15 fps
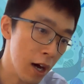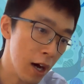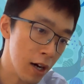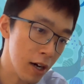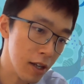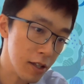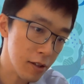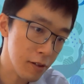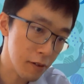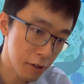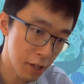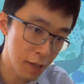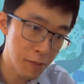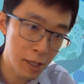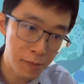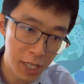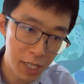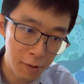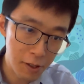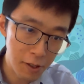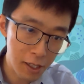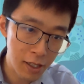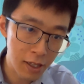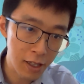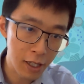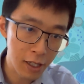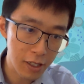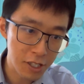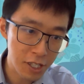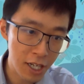type them down in
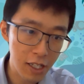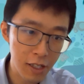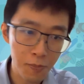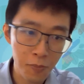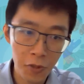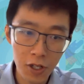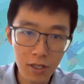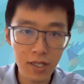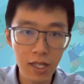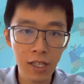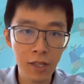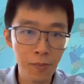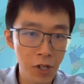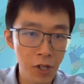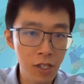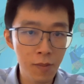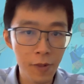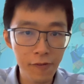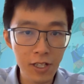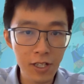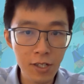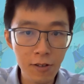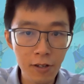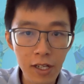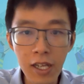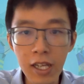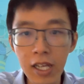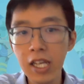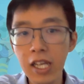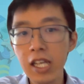the chat box at the bottom of the
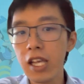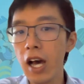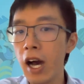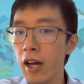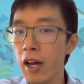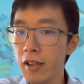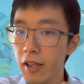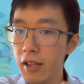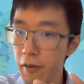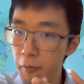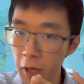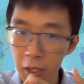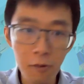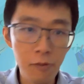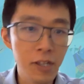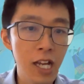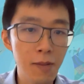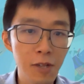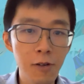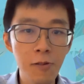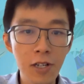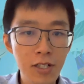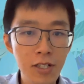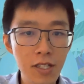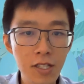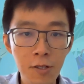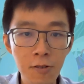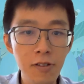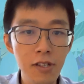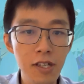screen. When you type the
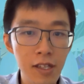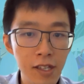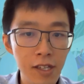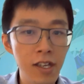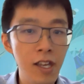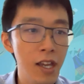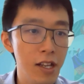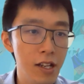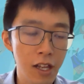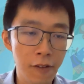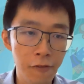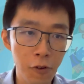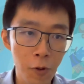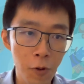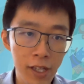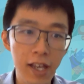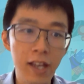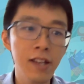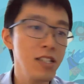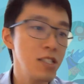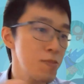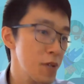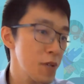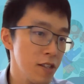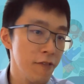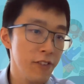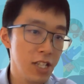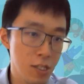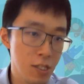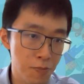questions, do indicate if you want any
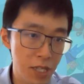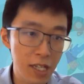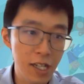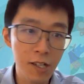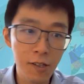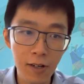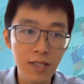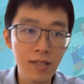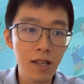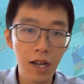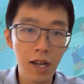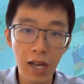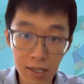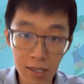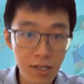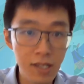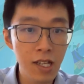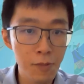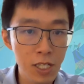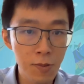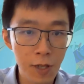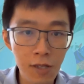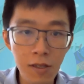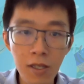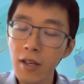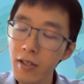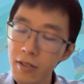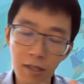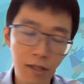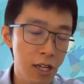specific speaker to answer them as well.
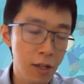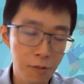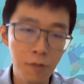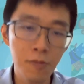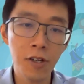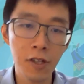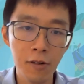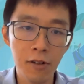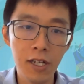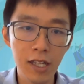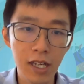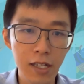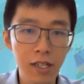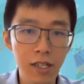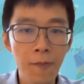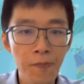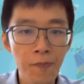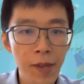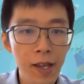So I'll help to moderate that.